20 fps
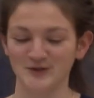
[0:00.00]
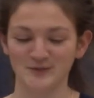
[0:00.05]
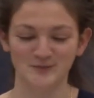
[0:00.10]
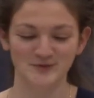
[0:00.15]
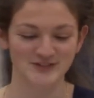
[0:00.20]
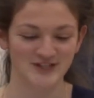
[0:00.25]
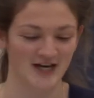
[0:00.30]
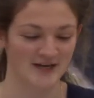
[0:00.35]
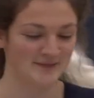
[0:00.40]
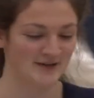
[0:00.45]
group
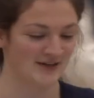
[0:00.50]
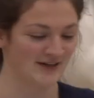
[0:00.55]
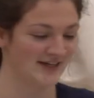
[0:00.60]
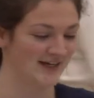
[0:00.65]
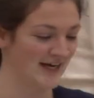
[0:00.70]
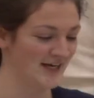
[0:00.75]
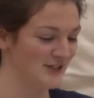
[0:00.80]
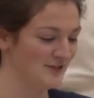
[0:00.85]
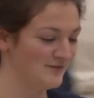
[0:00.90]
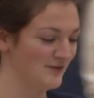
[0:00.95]
is talking about
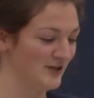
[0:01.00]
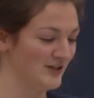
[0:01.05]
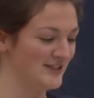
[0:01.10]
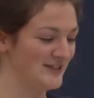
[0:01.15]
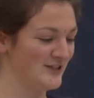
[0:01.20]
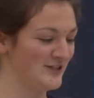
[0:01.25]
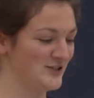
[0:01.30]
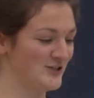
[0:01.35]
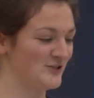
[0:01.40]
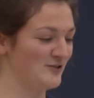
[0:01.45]
engaging
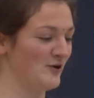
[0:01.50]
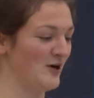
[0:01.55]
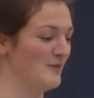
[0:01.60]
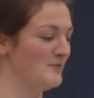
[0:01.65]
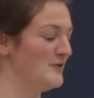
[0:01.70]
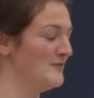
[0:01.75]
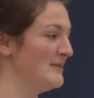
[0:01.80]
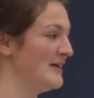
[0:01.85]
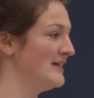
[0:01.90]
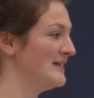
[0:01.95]
volunteers for
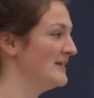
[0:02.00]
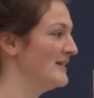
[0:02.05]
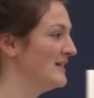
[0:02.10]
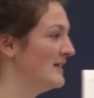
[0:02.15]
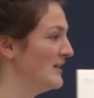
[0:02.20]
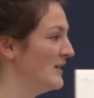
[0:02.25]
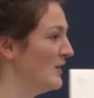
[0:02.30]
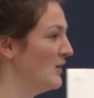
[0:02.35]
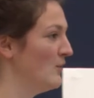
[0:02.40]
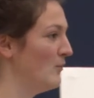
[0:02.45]
our movement,
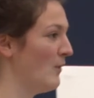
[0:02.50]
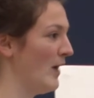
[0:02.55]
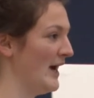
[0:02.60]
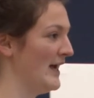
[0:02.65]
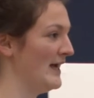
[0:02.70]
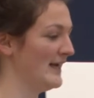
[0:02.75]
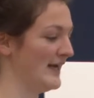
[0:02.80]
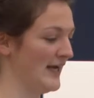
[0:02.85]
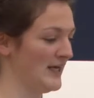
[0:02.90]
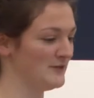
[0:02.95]

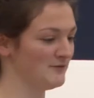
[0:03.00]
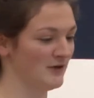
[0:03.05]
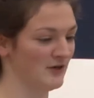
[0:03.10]
why engage